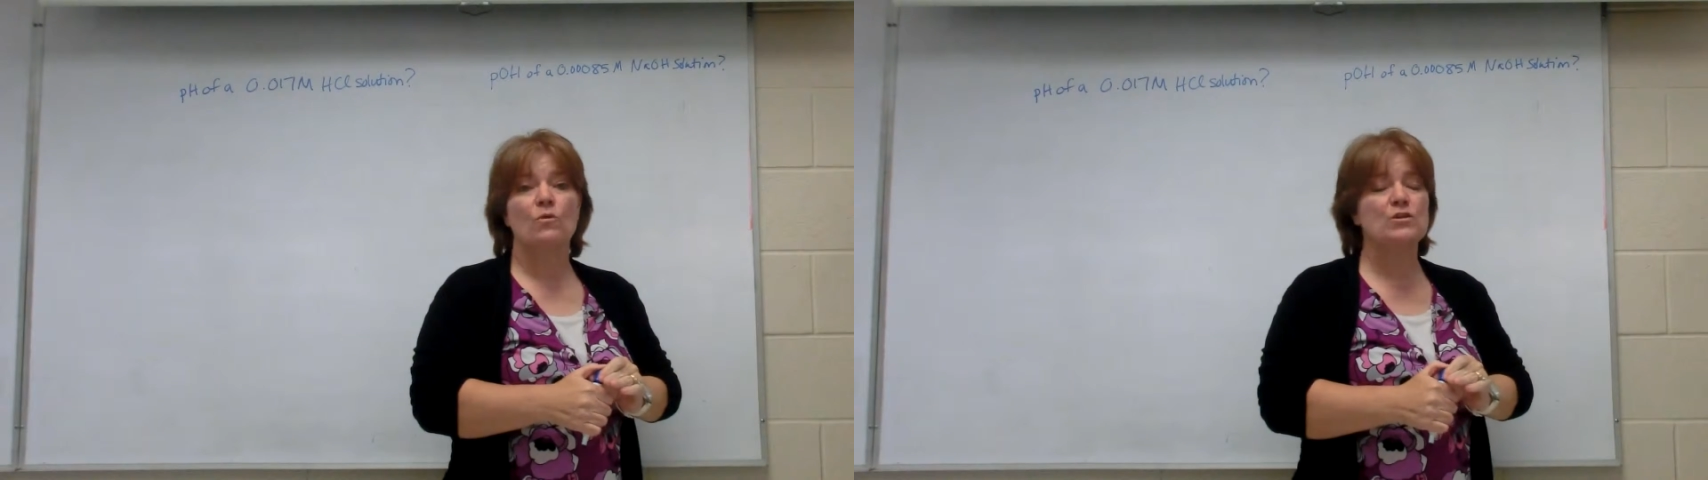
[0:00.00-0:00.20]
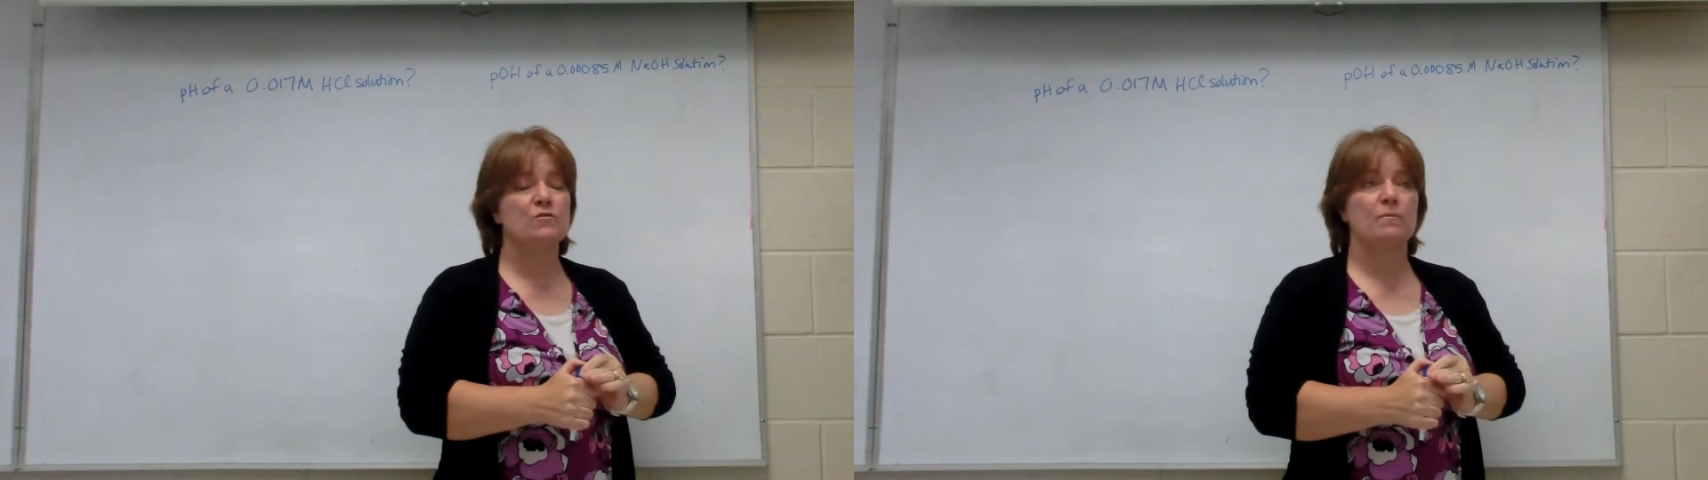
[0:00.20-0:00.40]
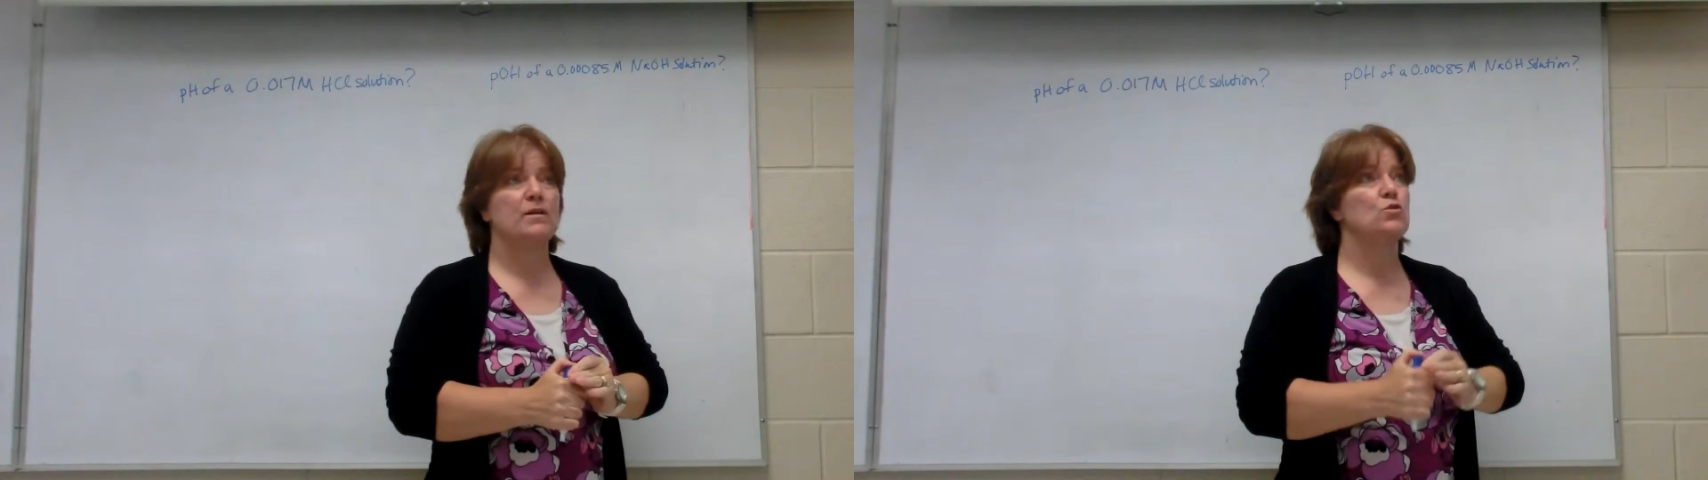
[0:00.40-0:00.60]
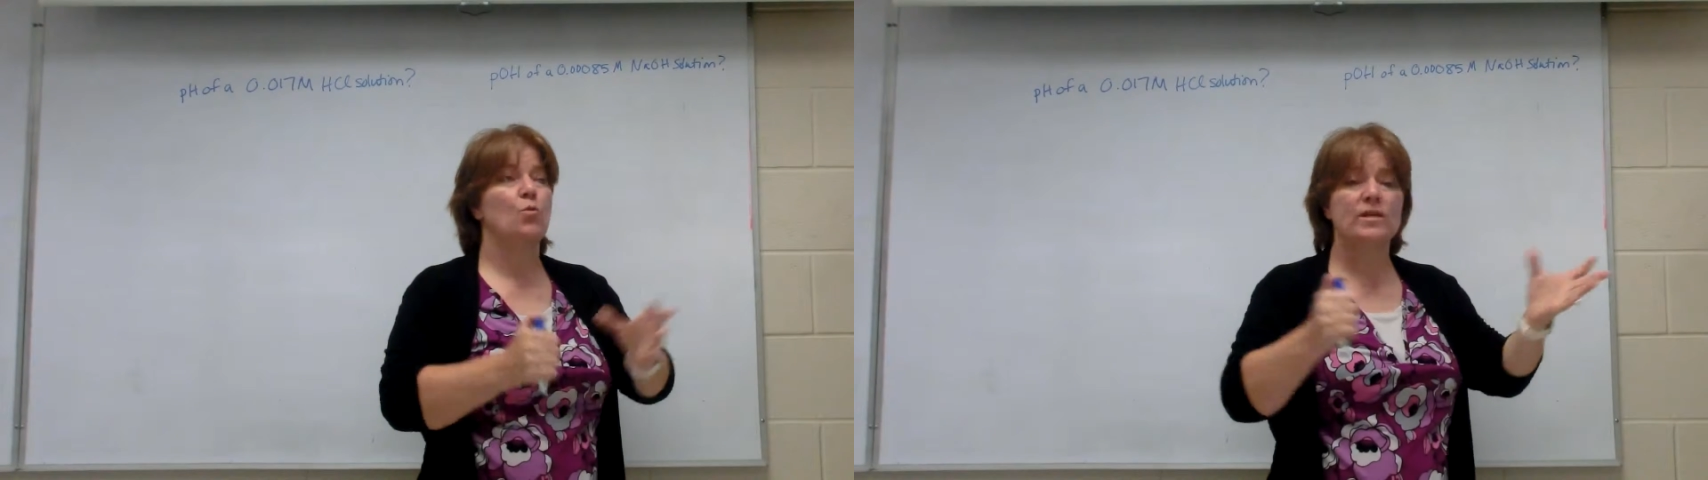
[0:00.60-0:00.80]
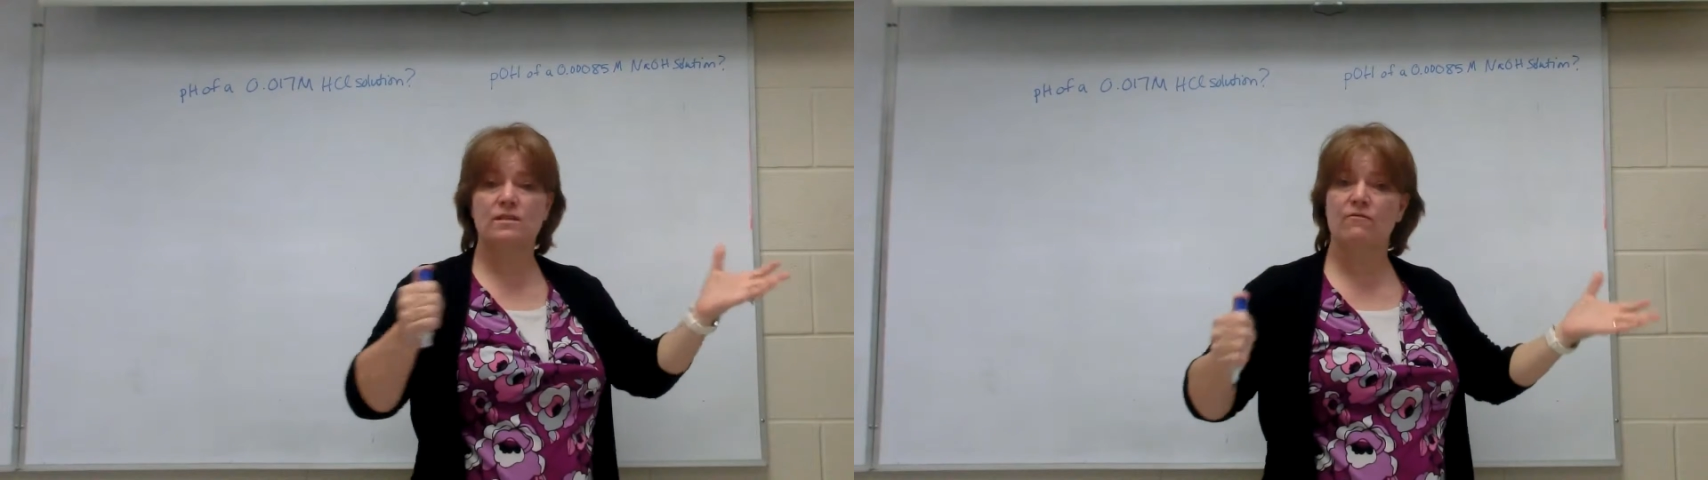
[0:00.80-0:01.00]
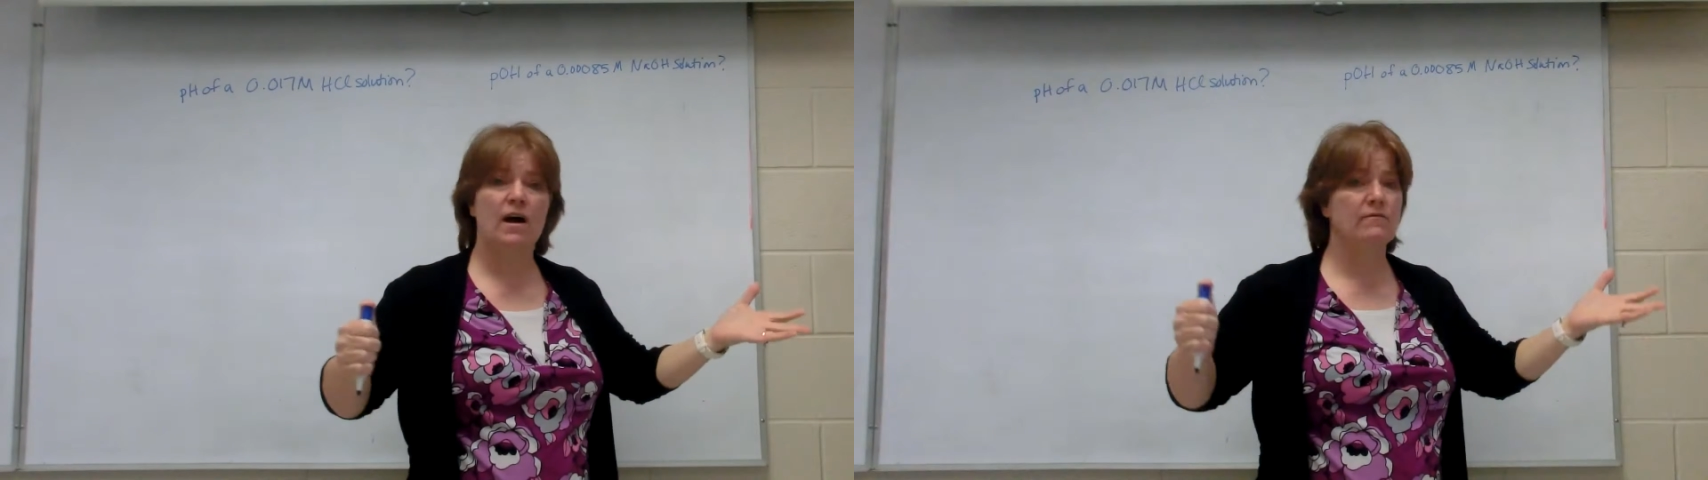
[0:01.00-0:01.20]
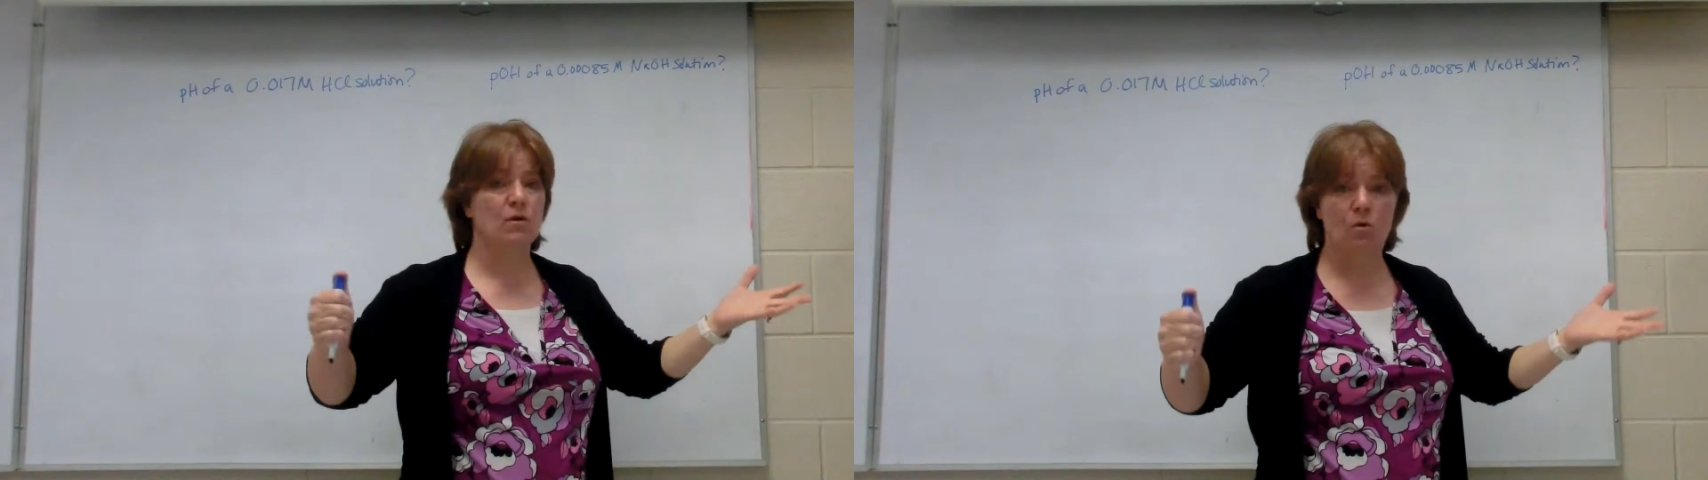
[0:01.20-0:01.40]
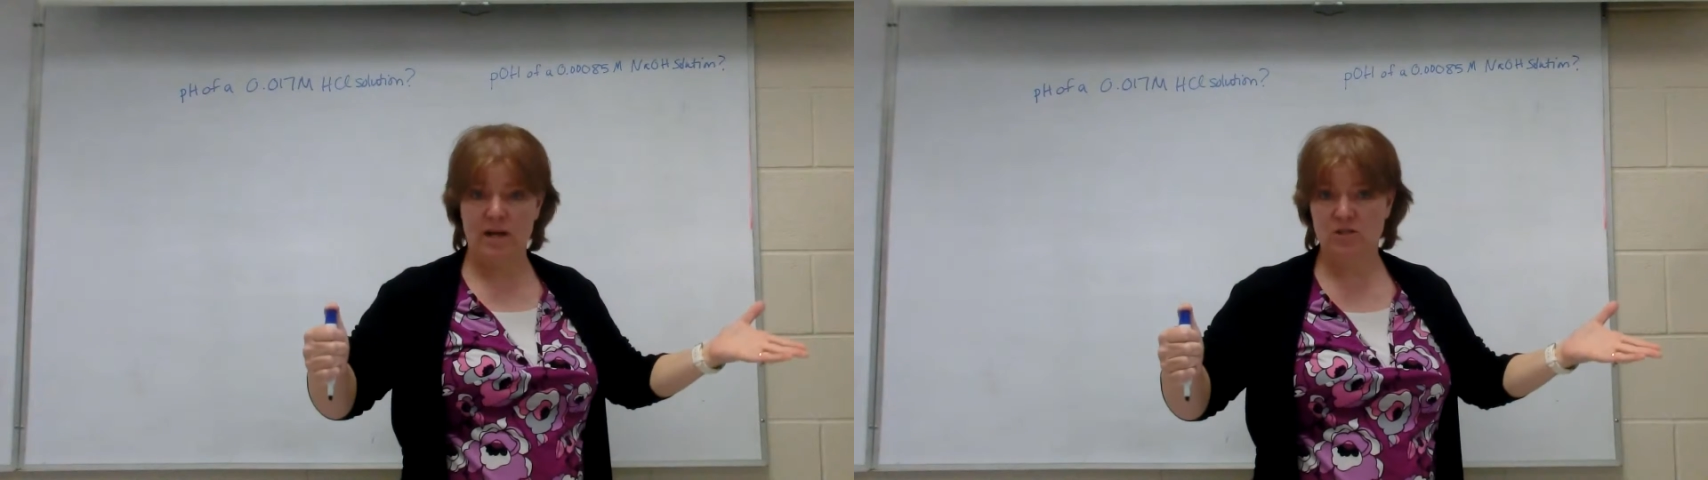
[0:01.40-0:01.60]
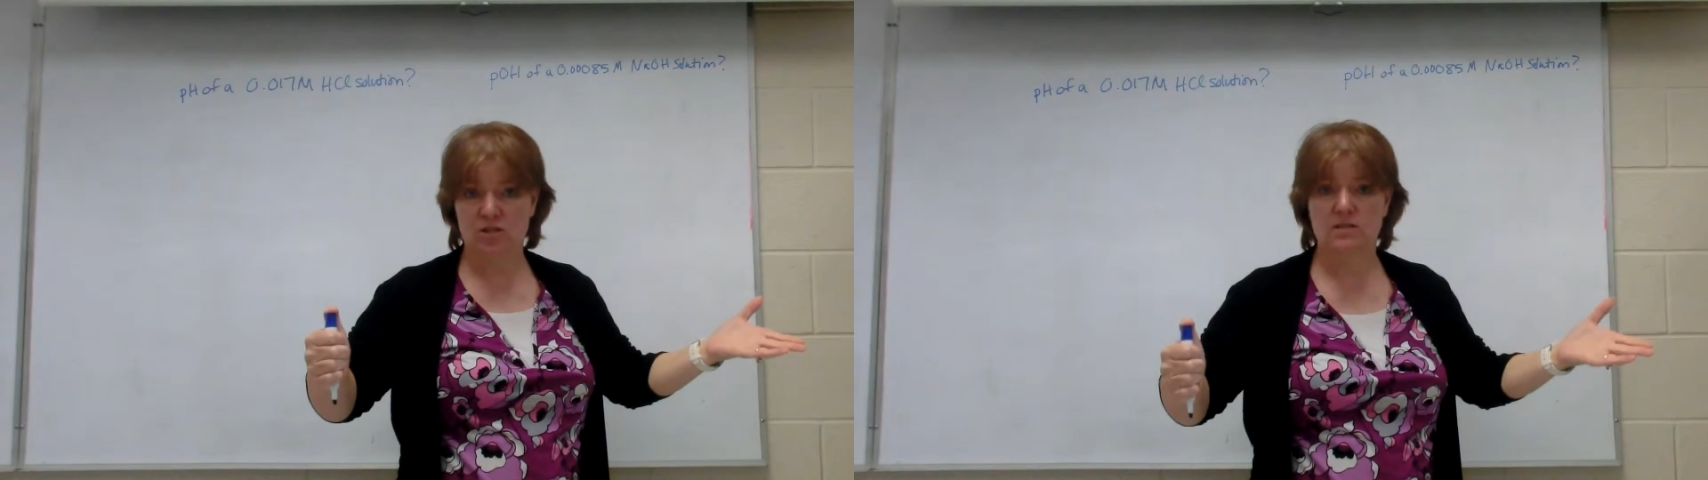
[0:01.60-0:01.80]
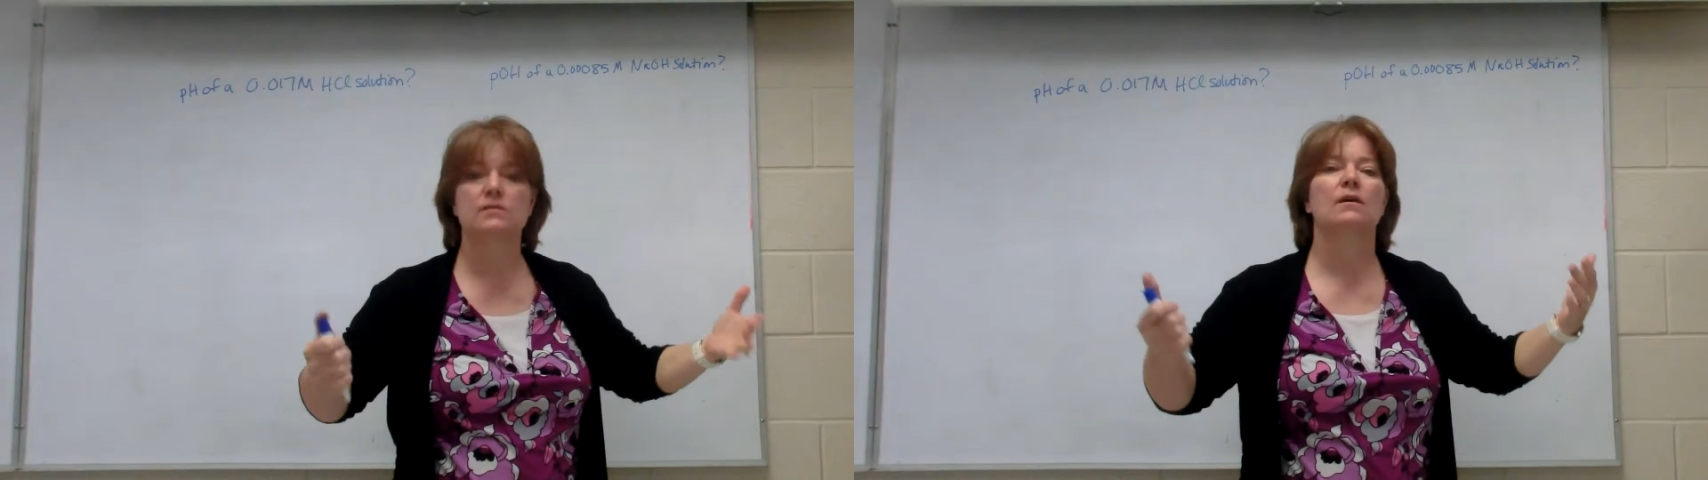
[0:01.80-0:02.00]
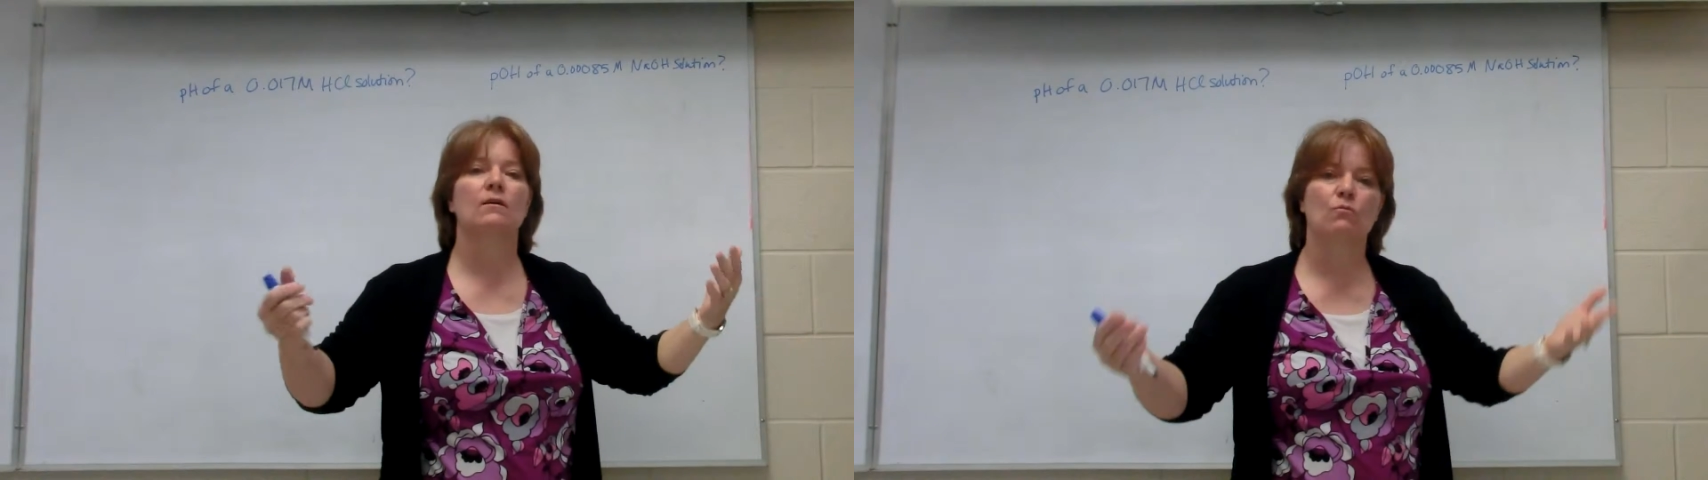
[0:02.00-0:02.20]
which of my 25 equations